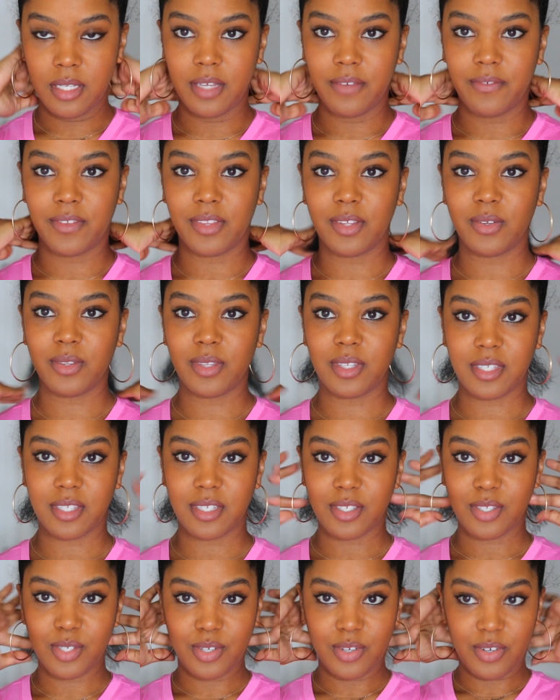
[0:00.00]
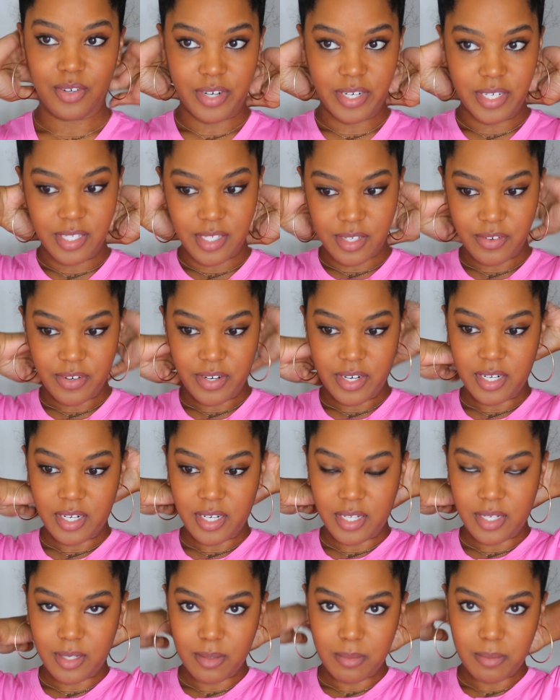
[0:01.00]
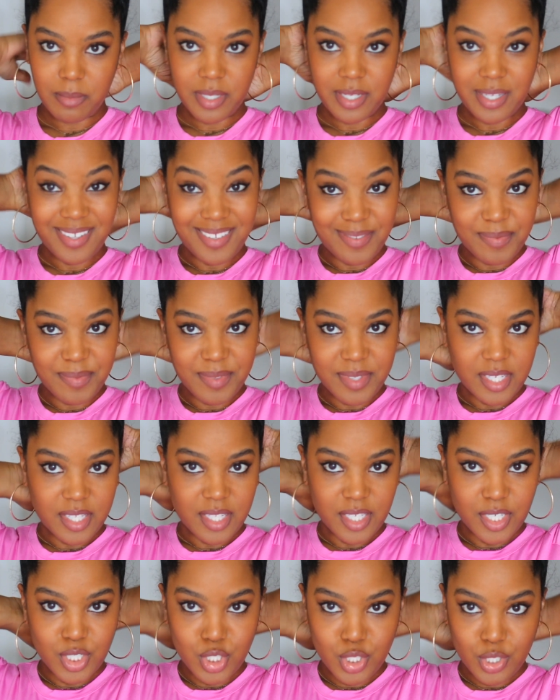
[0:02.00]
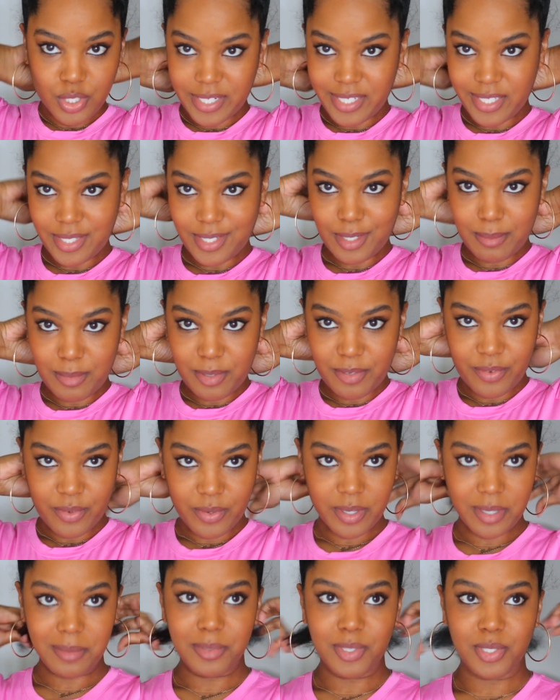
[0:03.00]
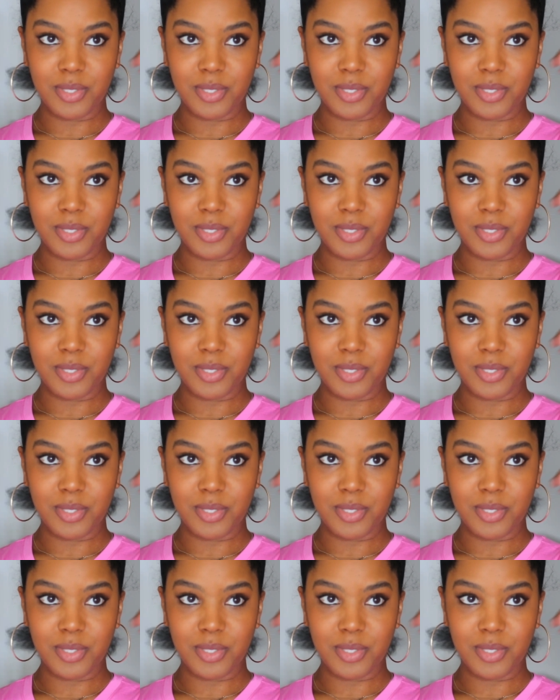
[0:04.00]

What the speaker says: even though this looks crazy right now, but it looked crazier before, I'm